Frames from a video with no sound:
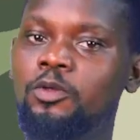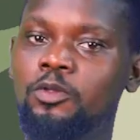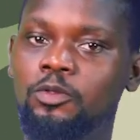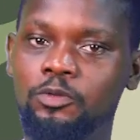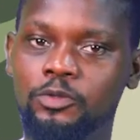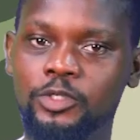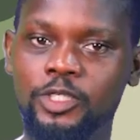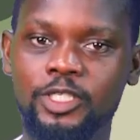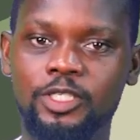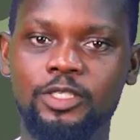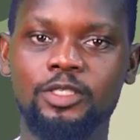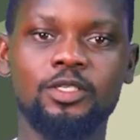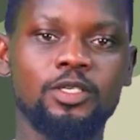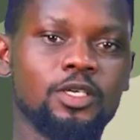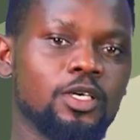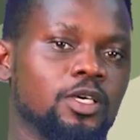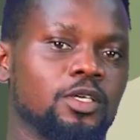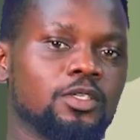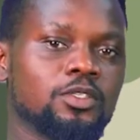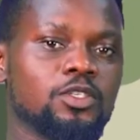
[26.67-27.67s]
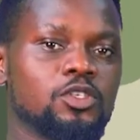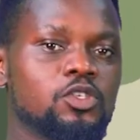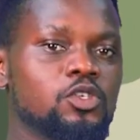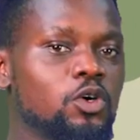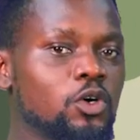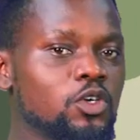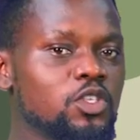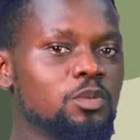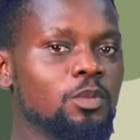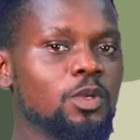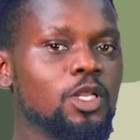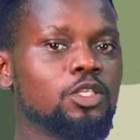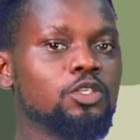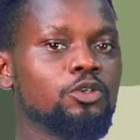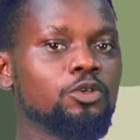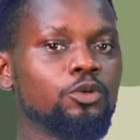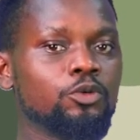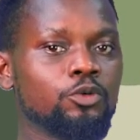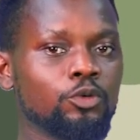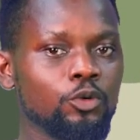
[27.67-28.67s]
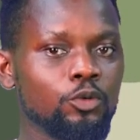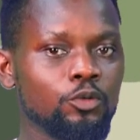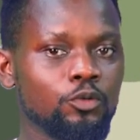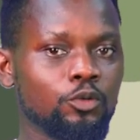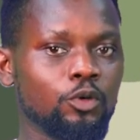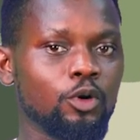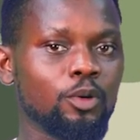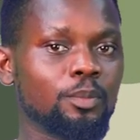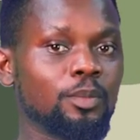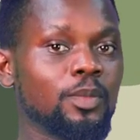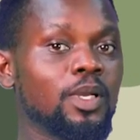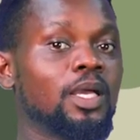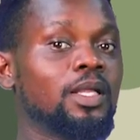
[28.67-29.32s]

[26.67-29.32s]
3. Discuss military rule from